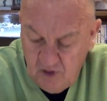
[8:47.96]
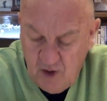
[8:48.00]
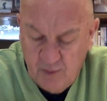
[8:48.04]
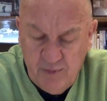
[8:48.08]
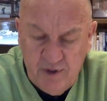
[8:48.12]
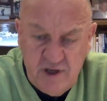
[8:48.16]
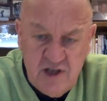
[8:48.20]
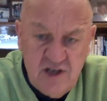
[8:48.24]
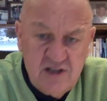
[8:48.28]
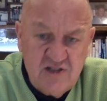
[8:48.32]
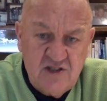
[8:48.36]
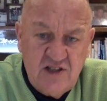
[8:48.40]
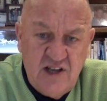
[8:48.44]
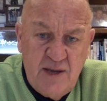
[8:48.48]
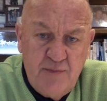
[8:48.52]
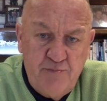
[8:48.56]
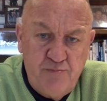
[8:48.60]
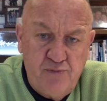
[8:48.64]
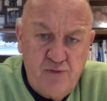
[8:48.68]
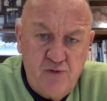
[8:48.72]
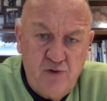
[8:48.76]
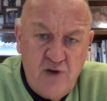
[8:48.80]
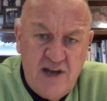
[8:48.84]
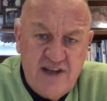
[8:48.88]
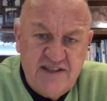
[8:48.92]
but he is a
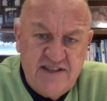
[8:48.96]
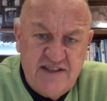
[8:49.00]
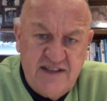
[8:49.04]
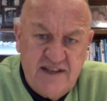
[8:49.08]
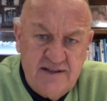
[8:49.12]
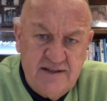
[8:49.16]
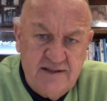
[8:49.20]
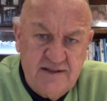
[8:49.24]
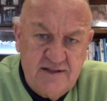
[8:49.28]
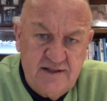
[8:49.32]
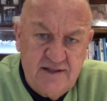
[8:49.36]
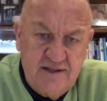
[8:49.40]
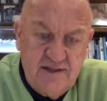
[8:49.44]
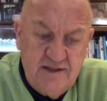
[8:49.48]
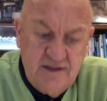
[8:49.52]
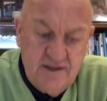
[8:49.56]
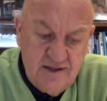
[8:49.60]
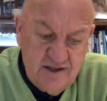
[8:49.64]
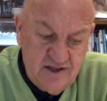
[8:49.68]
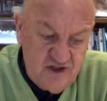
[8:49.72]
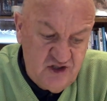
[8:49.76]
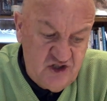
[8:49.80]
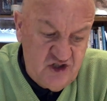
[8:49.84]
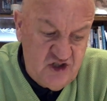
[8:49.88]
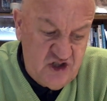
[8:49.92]
present
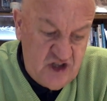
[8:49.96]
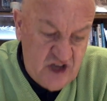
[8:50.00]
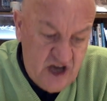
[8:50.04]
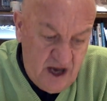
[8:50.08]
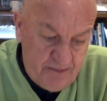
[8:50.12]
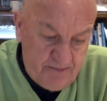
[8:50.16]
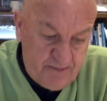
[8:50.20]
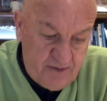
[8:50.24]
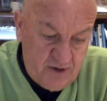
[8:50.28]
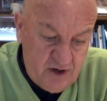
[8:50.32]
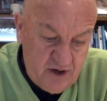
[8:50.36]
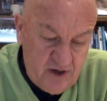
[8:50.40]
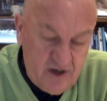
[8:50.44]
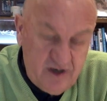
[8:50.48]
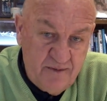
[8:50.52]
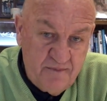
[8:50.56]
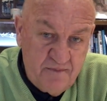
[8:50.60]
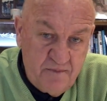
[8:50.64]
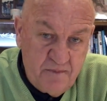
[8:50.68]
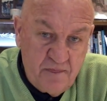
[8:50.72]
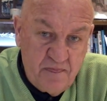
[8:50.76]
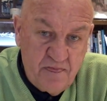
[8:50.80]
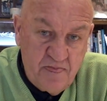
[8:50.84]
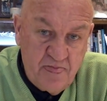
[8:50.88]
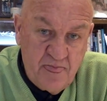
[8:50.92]
shepherd.
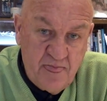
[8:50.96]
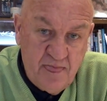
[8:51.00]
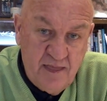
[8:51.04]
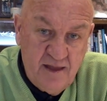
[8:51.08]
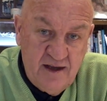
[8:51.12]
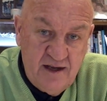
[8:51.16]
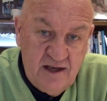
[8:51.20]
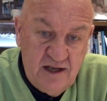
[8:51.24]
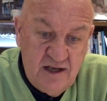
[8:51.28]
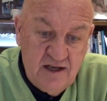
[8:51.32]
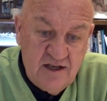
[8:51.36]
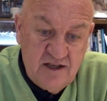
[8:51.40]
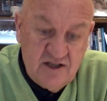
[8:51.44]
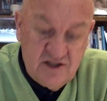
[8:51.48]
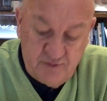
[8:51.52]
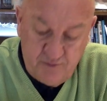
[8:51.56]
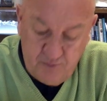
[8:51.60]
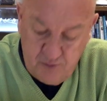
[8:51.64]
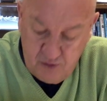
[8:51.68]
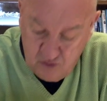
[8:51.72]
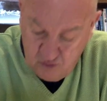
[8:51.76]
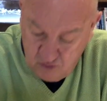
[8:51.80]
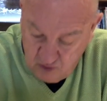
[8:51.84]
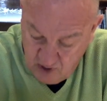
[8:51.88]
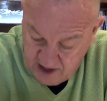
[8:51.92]
He is
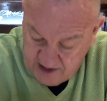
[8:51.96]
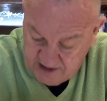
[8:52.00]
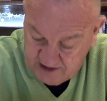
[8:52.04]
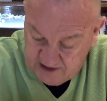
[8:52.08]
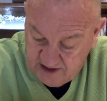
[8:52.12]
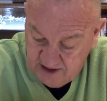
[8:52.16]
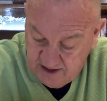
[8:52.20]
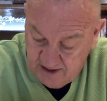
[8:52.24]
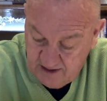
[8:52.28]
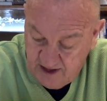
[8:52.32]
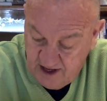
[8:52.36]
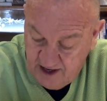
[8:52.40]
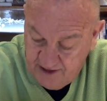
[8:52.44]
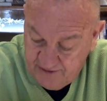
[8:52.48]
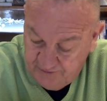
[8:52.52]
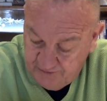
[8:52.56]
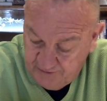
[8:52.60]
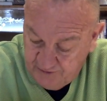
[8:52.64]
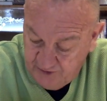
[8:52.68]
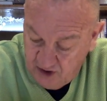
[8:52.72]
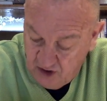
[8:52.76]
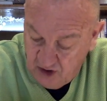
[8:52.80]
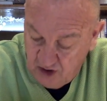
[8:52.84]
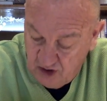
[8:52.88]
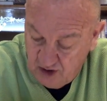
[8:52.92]
present. I
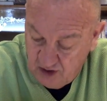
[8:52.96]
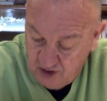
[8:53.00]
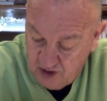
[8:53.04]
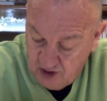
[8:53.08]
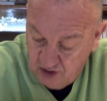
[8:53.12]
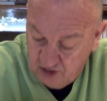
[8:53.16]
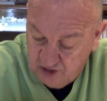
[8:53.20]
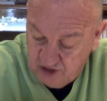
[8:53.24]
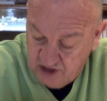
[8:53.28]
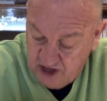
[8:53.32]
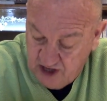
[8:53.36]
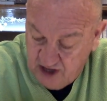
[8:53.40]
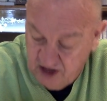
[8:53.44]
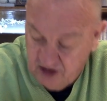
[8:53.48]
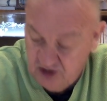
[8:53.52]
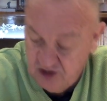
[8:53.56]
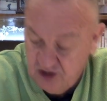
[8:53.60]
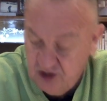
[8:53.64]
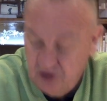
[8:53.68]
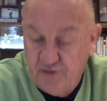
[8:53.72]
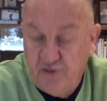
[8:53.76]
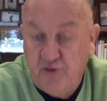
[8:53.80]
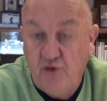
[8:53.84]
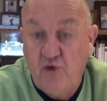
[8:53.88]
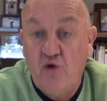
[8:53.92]
fear no
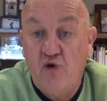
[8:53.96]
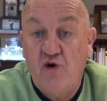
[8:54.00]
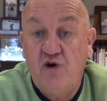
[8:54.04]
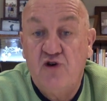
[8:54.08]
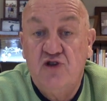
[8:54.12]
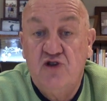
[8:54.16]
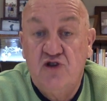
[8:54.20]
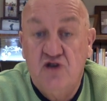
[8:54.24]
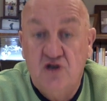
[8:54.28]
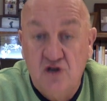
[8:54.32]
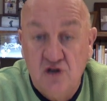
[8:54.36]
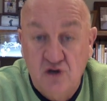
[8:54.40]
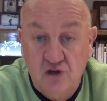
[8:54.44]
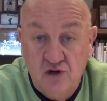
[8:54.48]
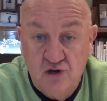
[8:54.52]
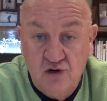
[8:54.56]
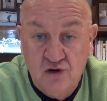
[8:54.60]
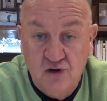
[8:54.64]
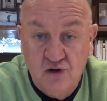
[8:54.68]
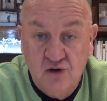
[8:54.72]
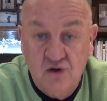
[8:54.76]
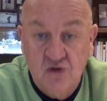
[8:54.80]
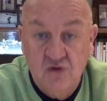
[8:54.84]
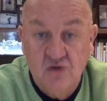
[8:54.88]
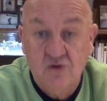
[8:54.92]
danger, for
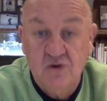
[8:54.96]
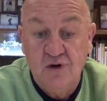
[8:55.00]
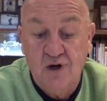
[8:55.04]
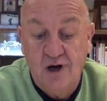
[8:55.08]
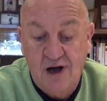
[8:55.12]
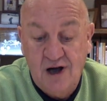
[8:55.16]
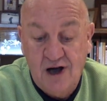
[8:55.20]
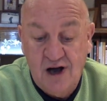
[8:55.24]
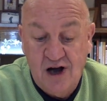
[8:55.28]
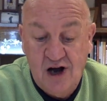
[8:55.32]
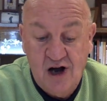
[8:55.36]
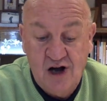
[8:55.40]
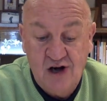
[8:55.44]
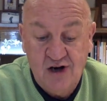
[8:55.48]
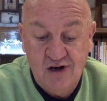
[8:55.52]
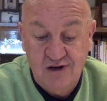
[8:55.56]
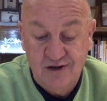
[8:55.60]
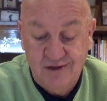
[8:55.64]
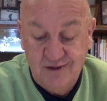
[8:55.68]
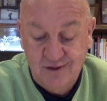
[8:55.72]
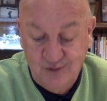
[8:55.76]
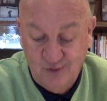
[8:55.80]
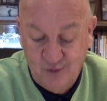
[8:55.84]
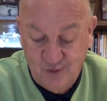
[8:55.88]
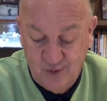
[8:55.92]
you are
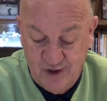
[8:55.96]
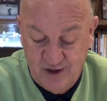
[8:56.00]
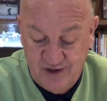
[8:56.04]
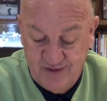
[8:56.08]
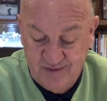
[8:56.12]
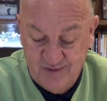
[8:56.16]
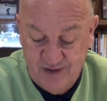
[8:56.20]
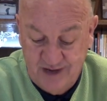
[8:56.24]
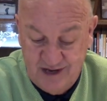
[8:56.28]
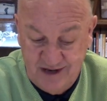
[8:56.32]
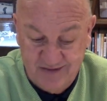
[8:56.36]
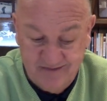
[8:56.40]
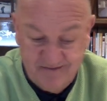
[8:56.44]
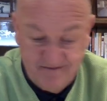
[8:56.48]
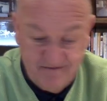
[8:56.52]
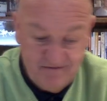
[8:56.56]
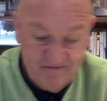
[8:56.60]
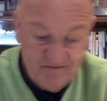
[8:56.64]
with me.